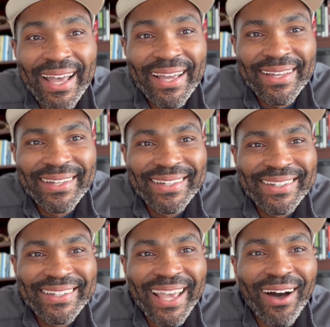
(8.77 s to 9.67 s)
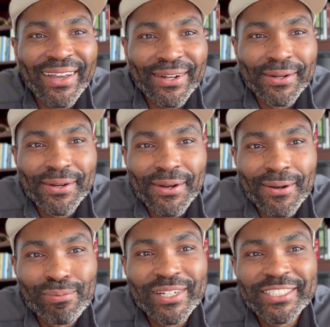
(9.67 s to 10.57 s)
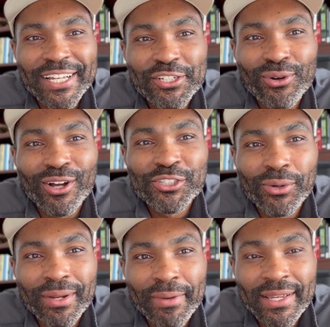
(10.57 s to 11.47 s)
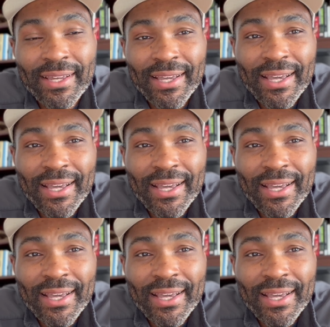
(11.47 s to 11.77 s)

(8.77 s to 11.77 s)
Hey, Cal here. Appreciate you all joining.